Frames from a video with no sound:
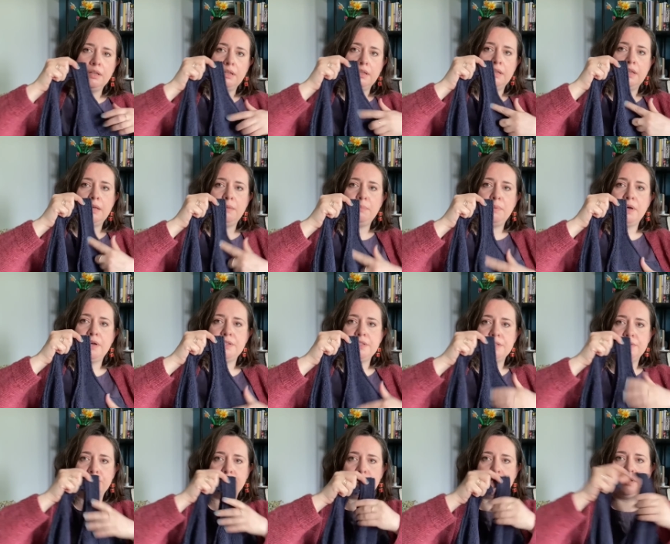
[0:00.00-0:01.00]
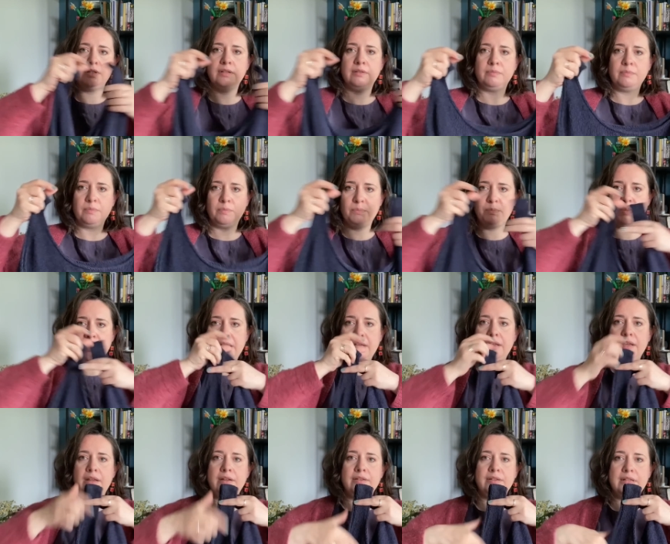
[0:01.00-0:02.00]
knit part of the bit
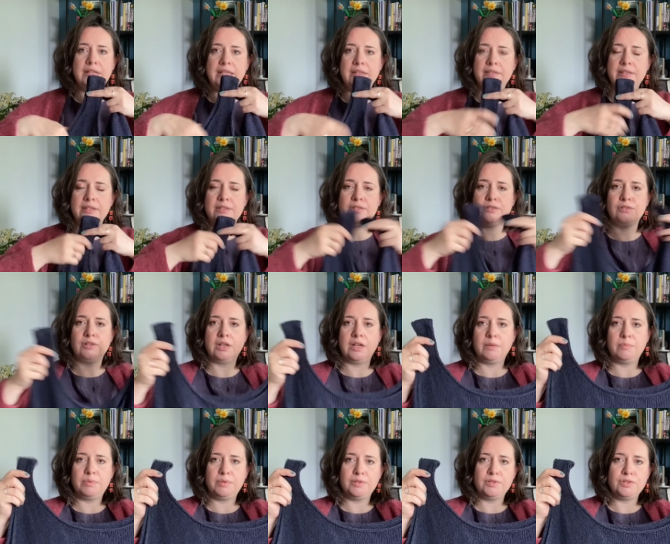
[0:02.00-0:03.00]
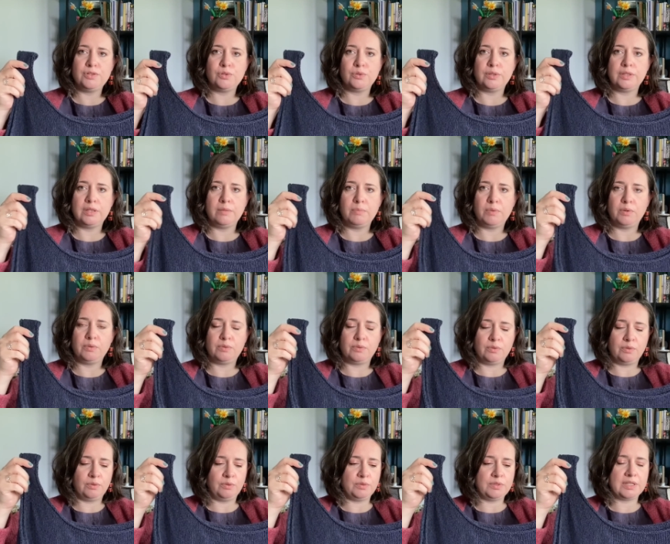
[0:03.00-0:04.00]
underneath each strap, join them
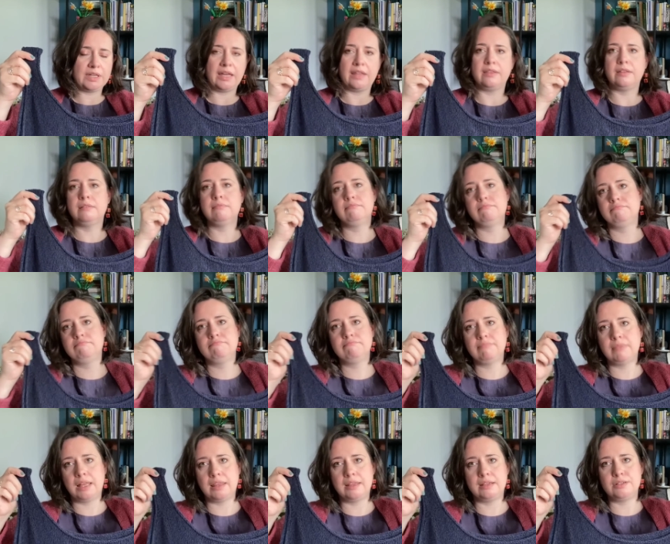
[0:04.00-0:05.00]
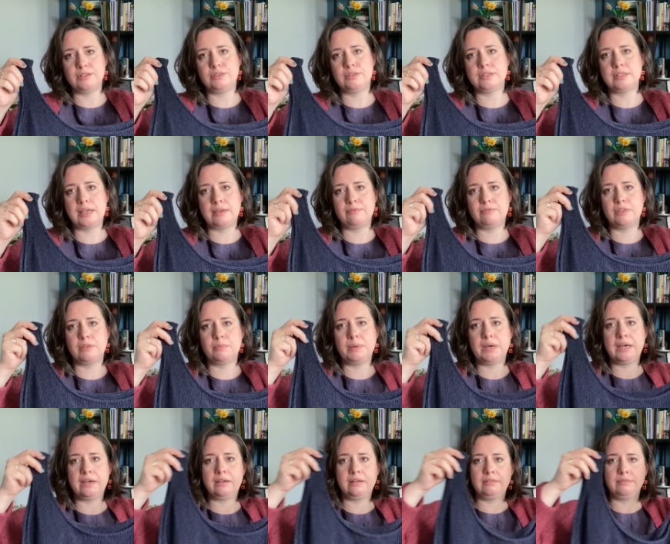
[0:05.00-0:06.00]
all together, and then do the same for the
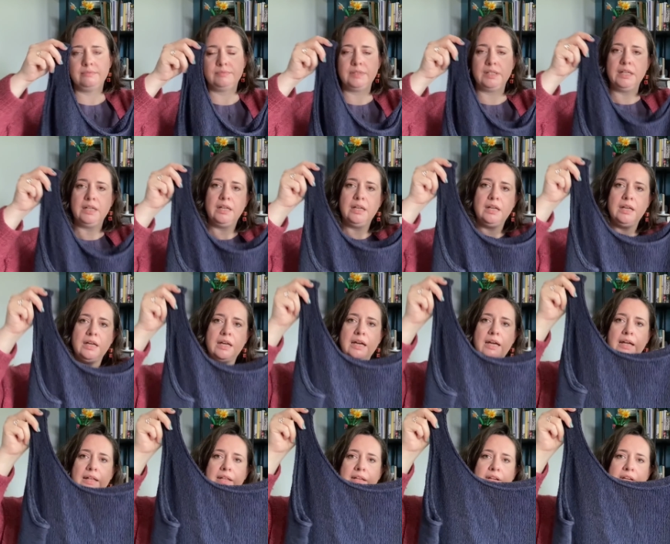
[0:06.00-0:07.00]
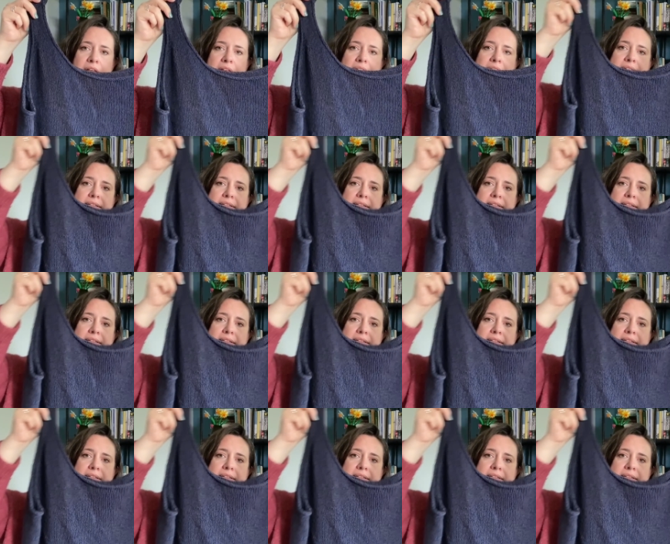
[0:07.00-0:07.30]
back. And then you knit it